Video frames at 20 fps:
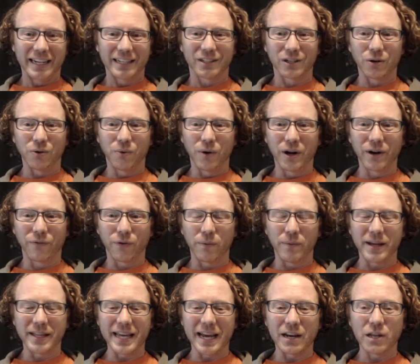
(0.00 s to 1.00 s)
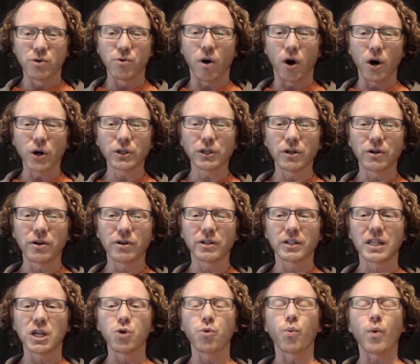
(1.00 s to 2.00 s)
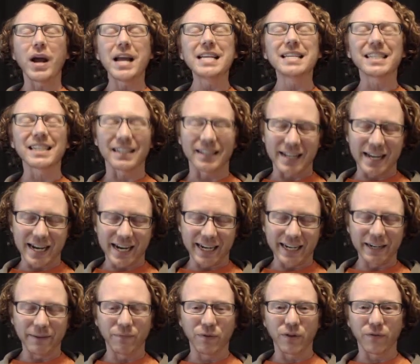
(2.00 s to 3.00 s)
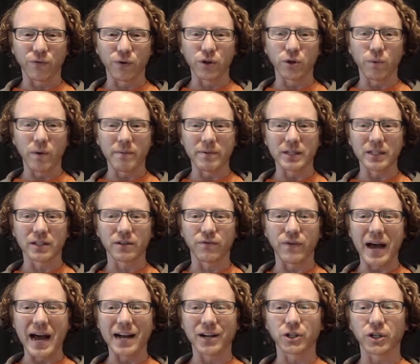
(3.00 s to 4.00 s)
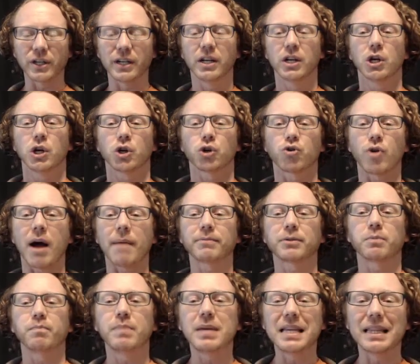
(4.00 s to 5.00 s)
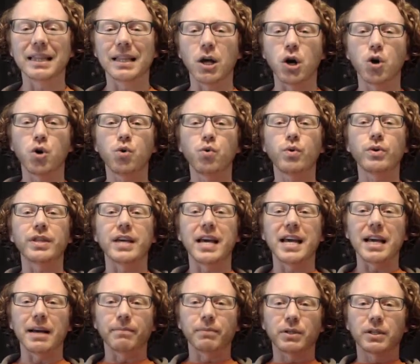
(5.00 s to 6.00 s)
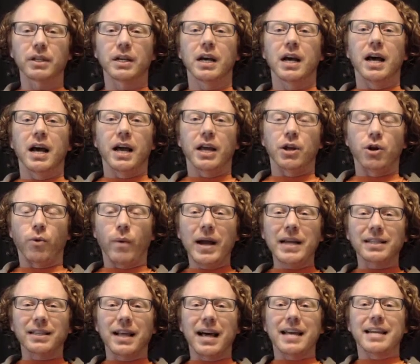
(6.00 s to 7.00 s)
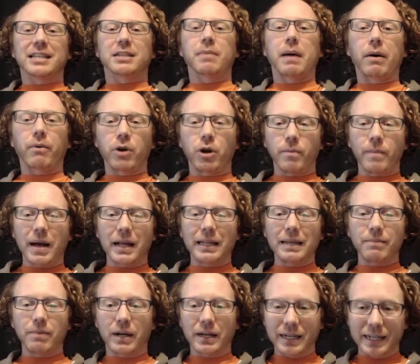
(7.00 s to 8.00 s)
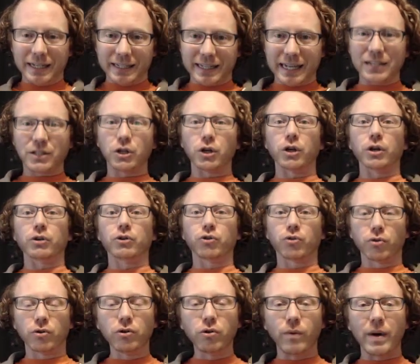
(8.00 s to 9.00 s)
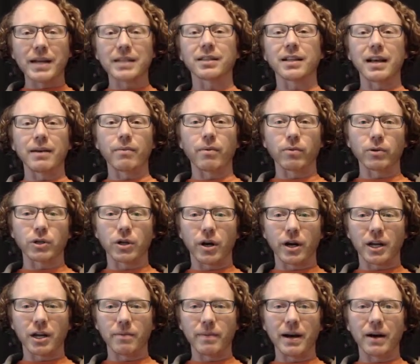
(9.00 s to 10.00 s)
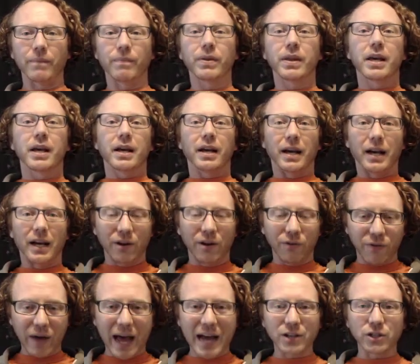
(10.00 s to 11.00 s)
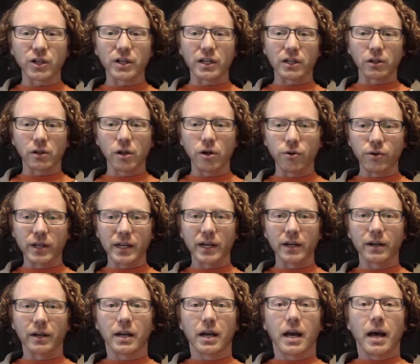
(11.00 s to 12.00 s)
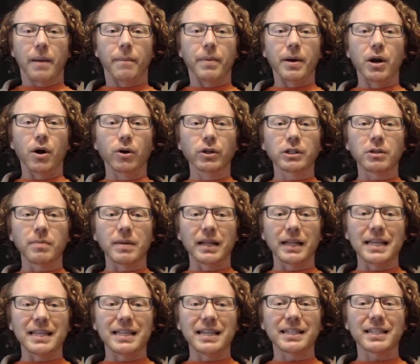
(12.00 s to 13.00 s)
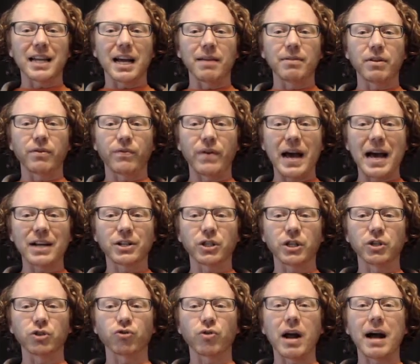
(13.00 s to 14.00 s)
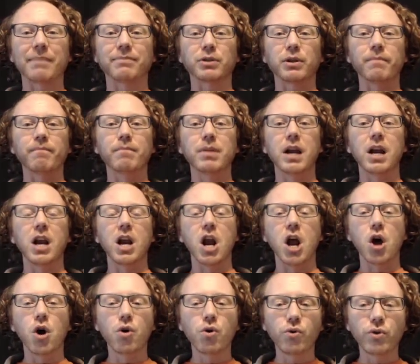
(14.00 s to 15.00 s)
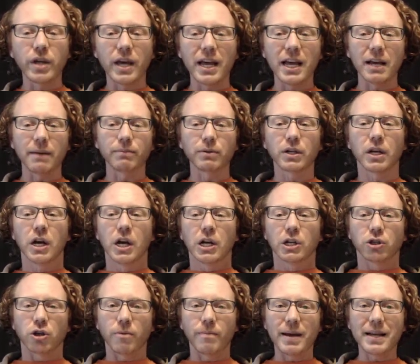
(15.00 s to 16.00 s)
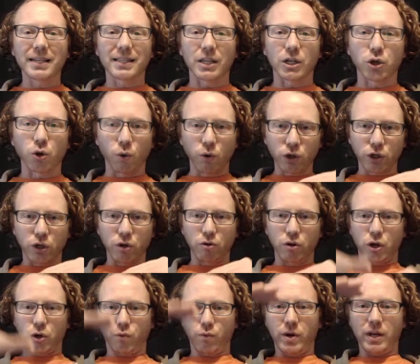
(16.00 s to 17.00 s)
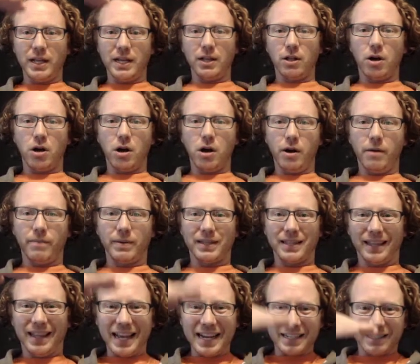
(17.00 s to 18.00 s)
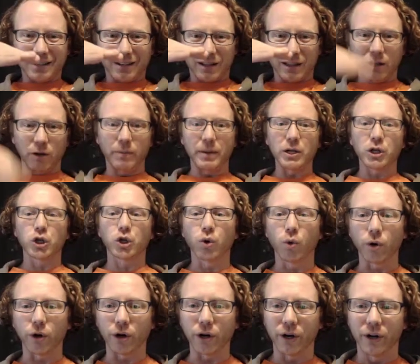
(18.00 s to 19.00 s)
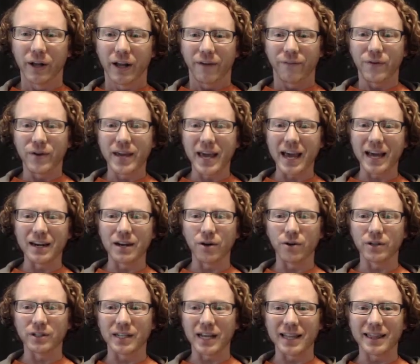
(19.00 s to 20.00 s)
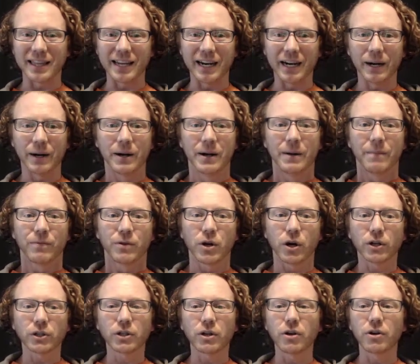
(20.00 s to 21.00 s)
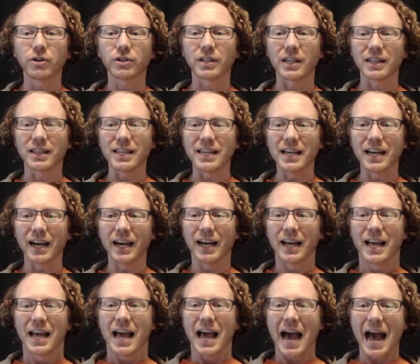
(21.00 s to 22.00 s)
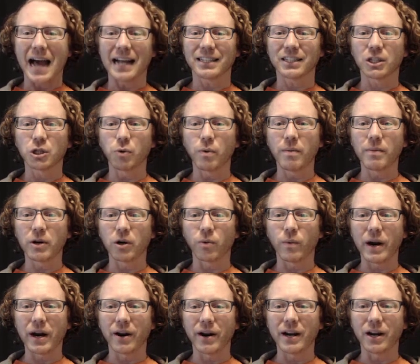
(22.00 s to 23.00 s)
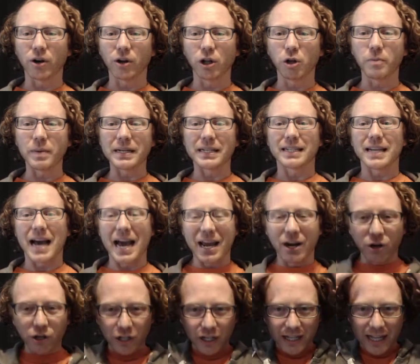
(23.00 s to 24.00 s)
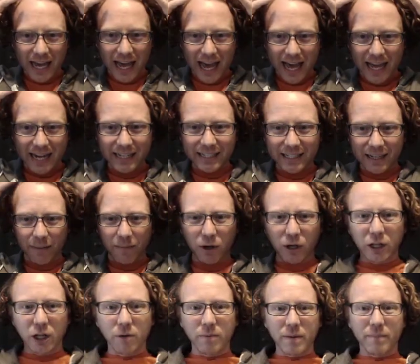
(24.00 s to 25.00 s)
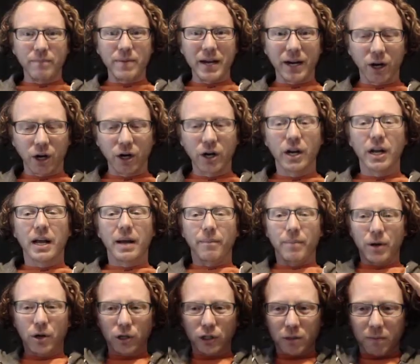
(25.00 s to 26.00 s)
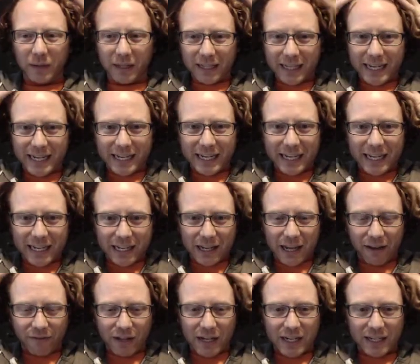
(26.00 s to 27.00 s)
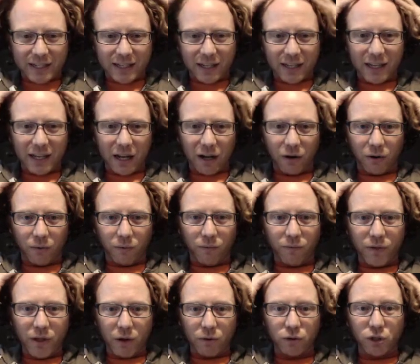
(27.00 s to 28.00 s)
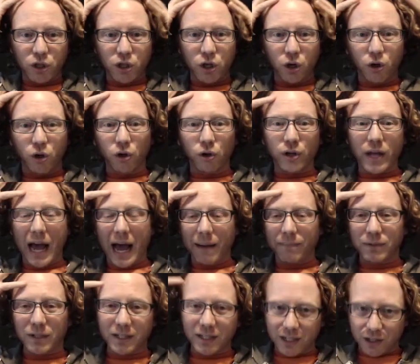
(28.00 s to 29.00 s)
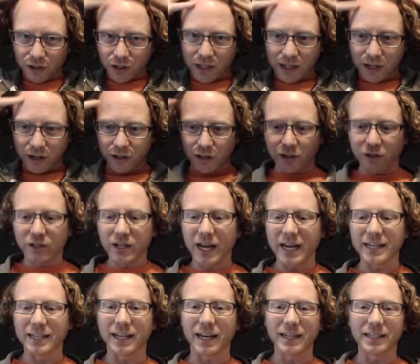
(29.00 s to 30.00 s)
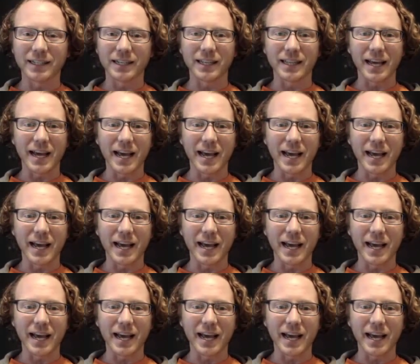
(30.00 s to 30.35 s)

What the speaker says: So wonderful by that. You also notice the waistline for the women's fashion drops below the hips. Your waistline is about where your belly button is. That's your true waistline when we're talking about fashion and clothing. But ultimately, this time the fashion drops below the hips. So it makes the torso look really long, but the legs look a little bit shorter, if you can't notice that there. You also notice that the hats the women are wearing are a little bit tighter to the head. Some are a little bit bigger, but ultimately you have these, skull caps, essentially. They're tight to